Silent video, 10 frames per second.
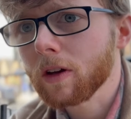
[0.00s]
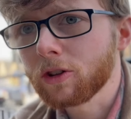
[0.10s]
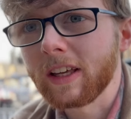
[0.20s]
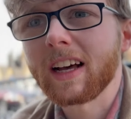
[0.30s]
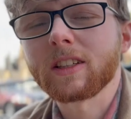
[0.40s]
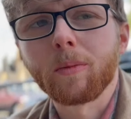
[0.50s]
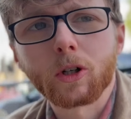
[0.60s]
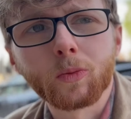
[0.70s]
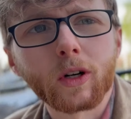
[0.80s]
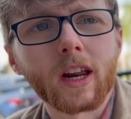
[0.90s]
So yeah, that's a
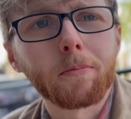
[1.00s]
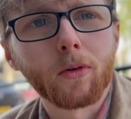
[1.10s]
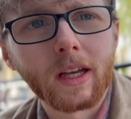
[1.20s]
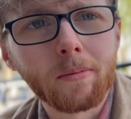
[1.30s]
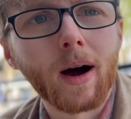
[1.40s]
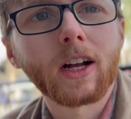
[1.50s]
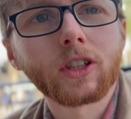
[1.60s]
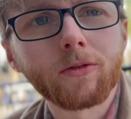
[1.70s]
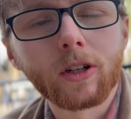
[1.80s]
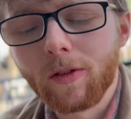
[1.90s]
much more kind of plain
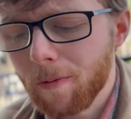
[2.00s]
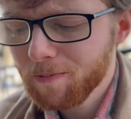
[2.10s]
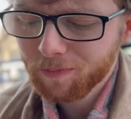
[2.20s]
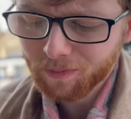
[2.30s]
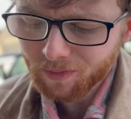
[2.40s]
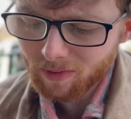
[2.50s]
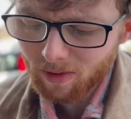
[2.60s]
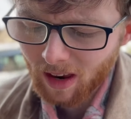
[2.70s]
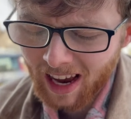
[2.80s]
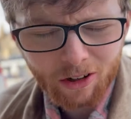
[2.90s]
matcha flavour.
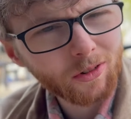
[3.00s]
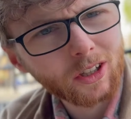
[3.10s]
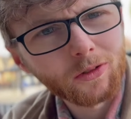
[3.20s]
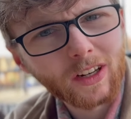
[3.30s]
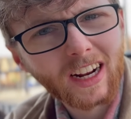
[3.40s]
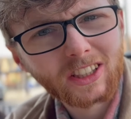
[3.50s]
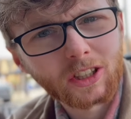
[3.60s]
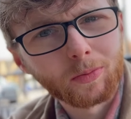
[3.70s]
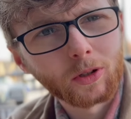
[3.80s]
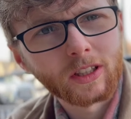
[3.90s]
I don't really know if you're actually
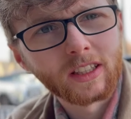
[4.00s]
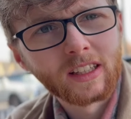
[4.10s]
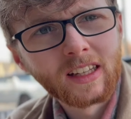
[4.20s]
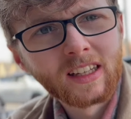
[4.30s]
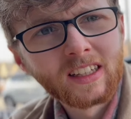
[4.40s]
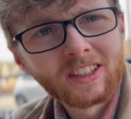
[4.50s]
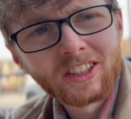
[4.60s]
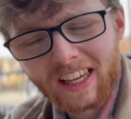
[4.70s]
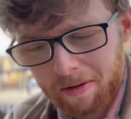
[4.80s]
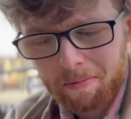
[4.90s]
supposed to
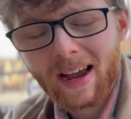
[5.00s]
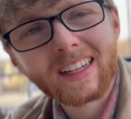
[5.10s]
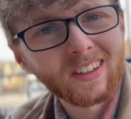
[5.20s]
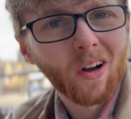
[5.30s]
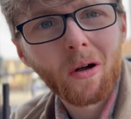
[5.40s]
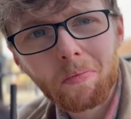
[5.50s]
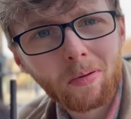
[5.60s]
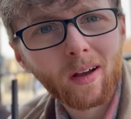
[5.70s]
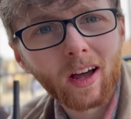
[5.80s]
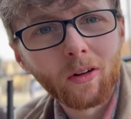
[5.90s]
just kind of mix it up.
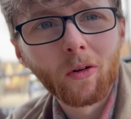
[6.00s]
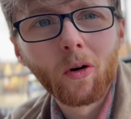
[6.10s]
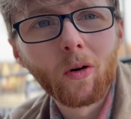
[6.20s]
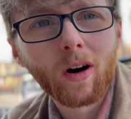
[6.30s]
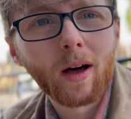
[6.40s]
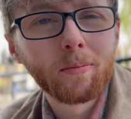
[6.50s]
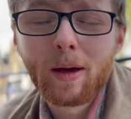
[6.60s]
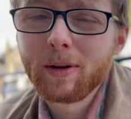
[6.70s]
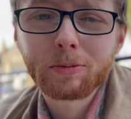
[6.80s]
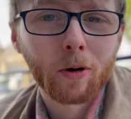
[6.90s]
I don't know,
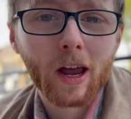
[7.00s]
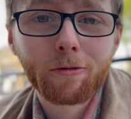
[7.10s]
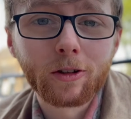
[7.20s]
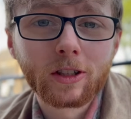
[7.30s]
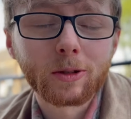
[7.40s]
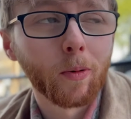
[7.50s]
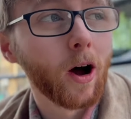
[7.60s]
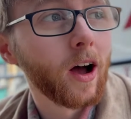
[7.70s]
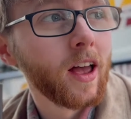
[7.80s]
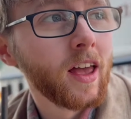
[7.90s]
maybe it's preference,
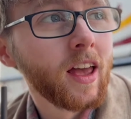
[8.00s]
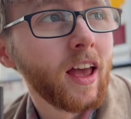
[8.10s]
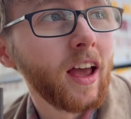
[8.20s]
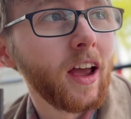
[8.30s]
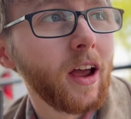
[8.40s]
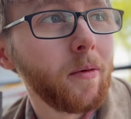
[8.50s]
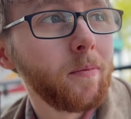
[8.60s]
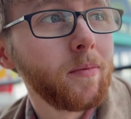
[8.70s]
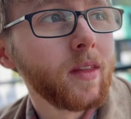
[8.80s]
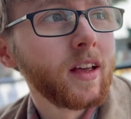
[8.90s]
but
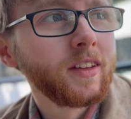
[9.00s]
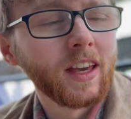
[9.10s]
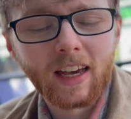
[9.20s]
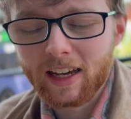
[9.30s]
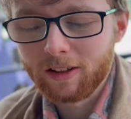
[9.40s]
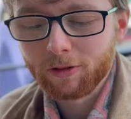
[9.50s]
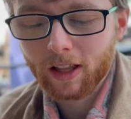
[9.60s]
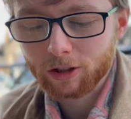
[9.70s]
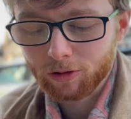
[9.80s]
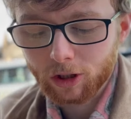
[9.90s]
yeah, you've
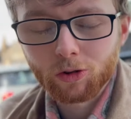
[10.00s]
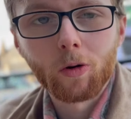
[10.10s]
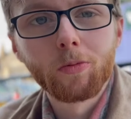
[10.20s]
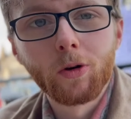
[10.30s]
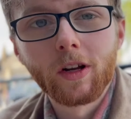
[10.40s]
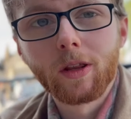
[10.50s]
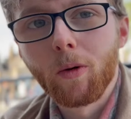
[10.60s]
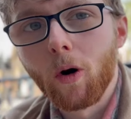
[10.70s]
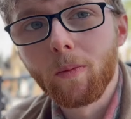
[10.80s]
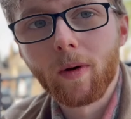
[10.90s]
got this really strong purey at the
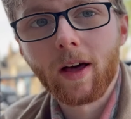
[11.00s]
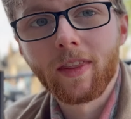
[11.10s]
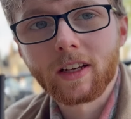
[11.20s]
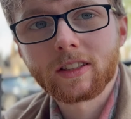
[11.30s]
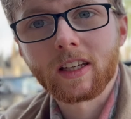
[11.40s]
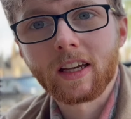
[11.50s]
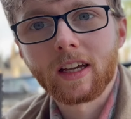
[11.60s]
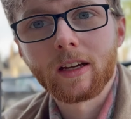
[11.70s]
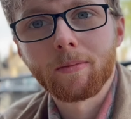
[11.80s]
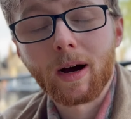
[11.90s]
bottom and this
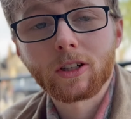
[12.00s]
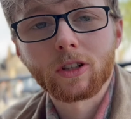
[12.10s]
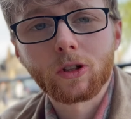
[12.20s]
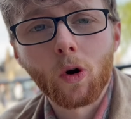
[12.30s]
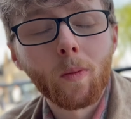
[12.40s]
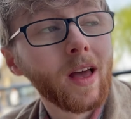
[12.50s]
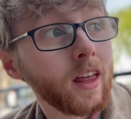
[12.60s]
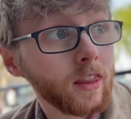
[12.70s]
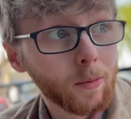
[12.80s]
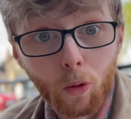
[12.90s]
matcha at the top.
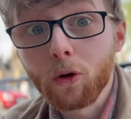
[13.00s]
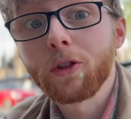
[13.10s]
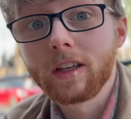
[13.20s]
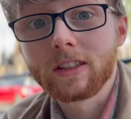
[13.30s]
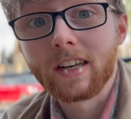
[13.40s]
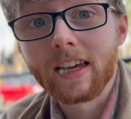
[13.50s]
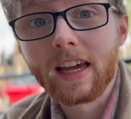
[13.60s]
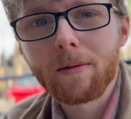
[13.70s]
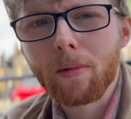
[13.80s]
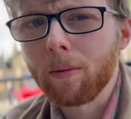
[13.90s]
They both taste
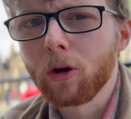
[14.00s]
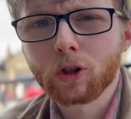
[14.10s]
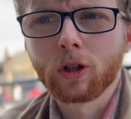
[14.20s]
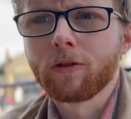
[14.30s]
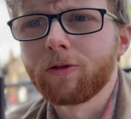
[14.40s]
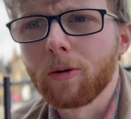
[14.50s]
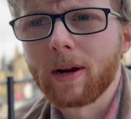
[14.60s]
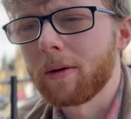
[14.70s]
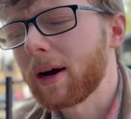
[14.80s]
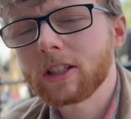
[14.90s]
great, but I'm not sure if you're
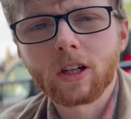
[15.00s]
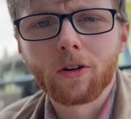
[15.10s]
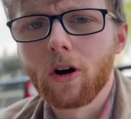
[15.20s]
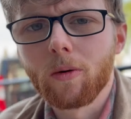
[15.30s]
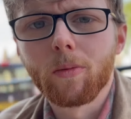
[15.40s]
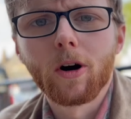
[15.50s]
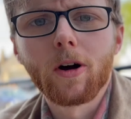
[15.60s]
meant to mix it or not, but